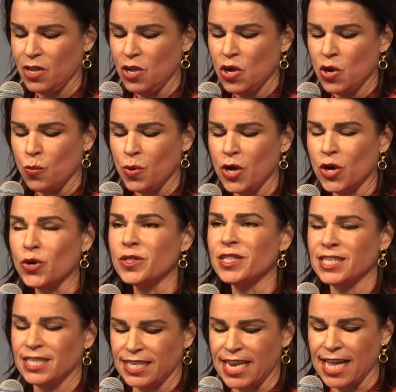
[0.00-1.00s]
We heard the
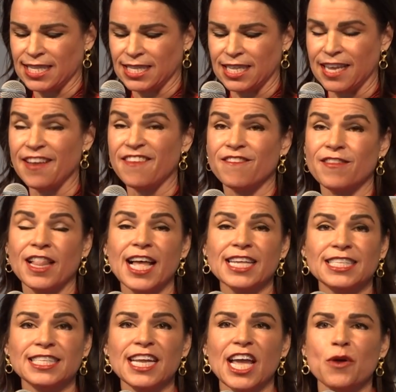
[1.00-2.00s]
stats like last
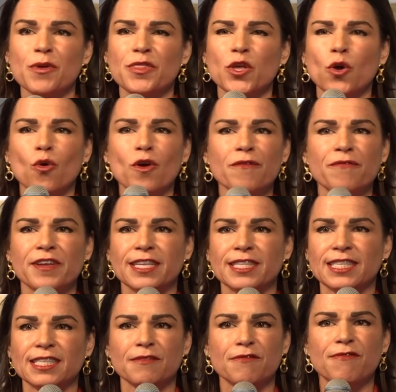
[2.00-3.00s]
night with the
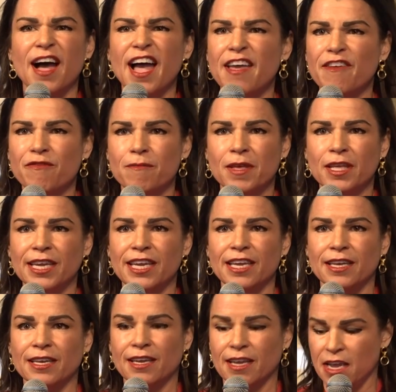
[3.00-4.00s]
orphans, 5
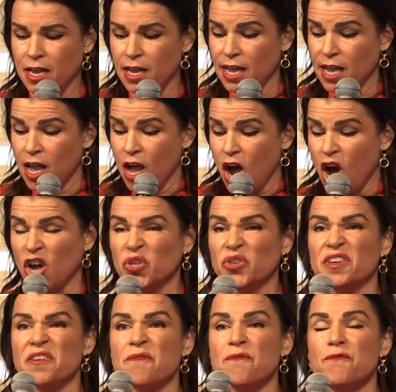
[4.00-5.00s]
million,
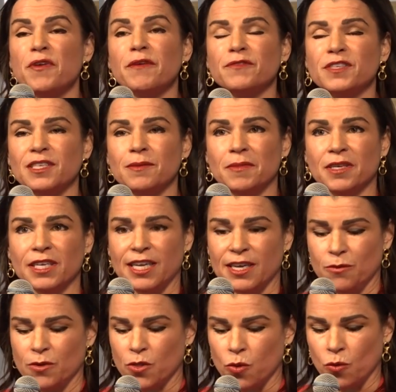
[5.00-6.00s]
150 million
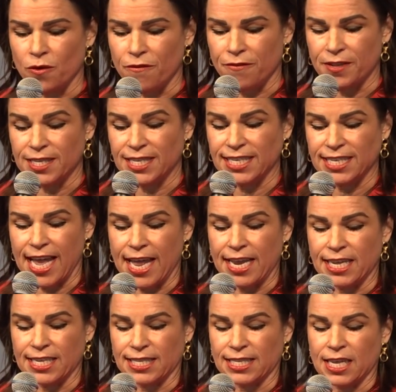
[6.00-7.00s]
with orphan
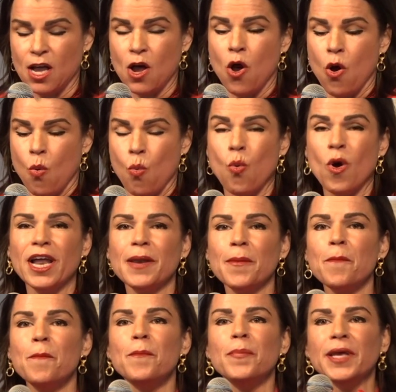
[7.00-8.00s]
status, 1
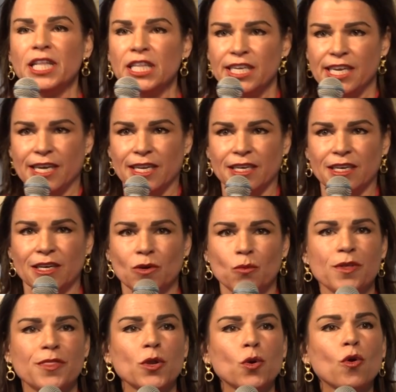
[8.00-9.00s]
billion with
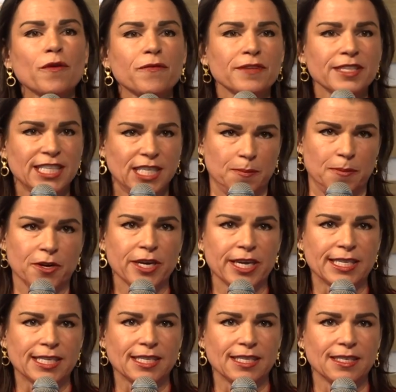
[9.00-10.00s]
an orphan
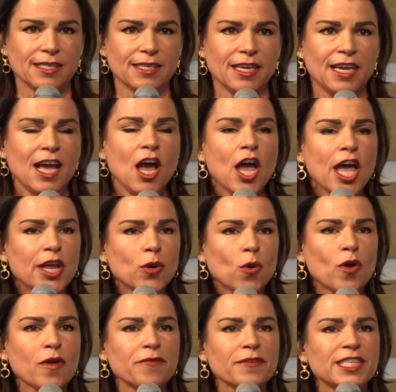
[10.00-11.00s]
spirit. An
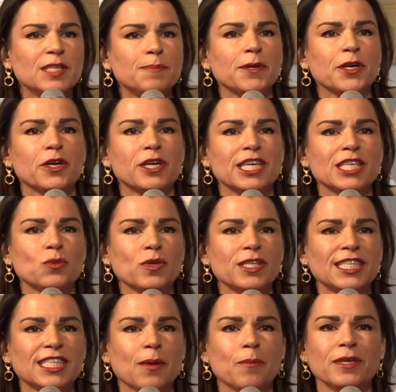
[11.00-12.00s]
orphan spirit is when
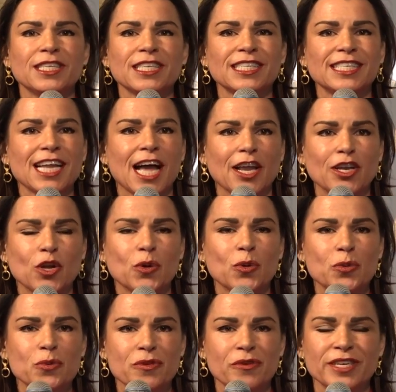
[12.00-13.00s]
someone does not know who
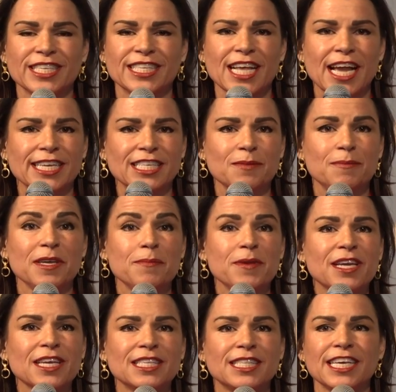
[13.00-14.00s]
they're designed to be
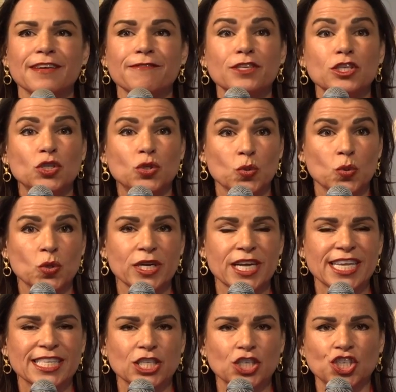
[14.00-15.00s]
because they have endured
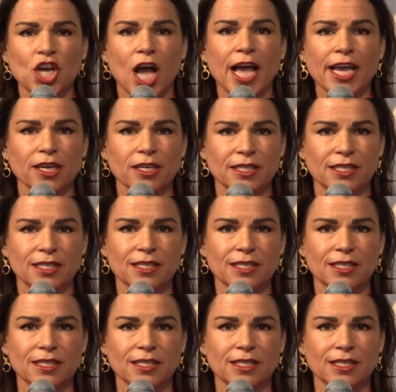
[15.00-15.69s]
as a child